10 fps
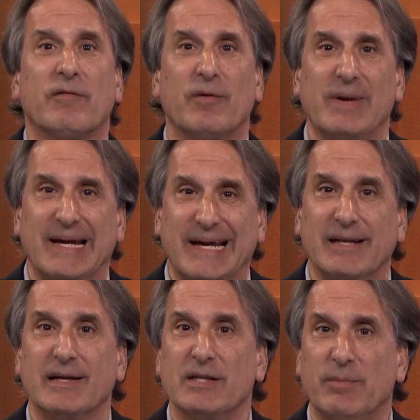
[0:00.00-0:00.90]
from
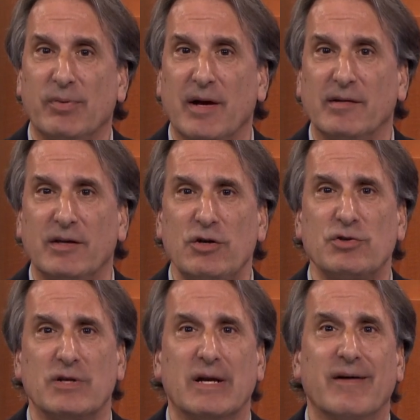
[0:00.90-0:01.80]
handling the
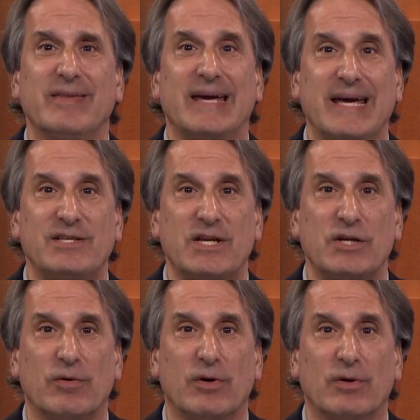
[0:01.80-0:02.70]
prosecution of the 18
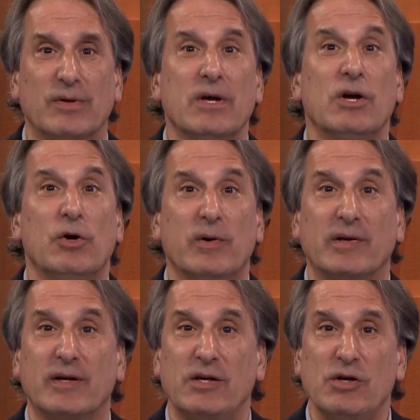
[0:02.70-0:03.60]
year old who was
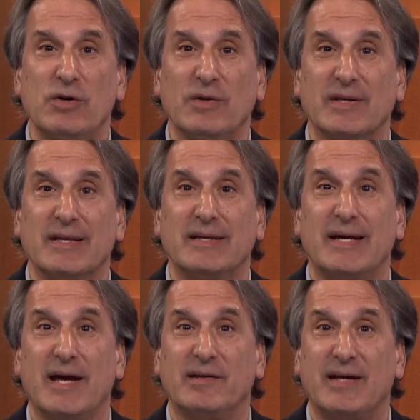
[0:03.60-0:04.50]
accused in the
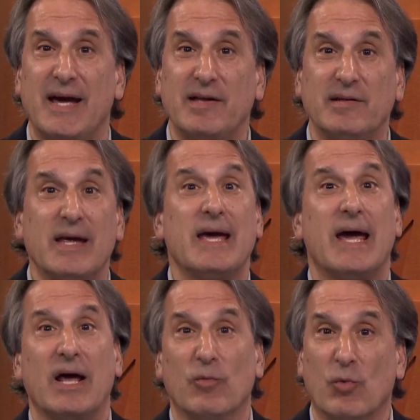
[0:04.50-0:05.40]
DA's case
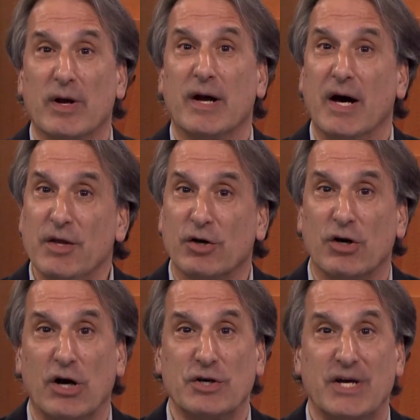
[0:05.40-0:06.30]
and one other
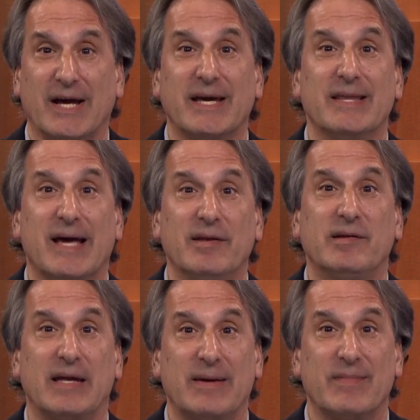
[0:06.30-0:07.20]
carjacking that
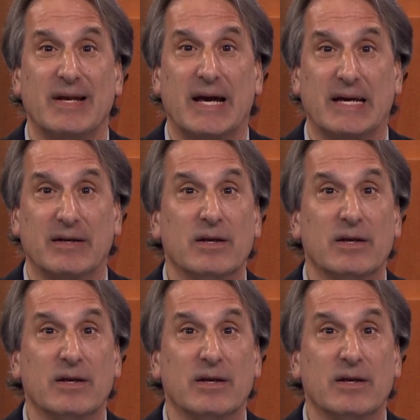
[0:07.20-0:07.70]
same night.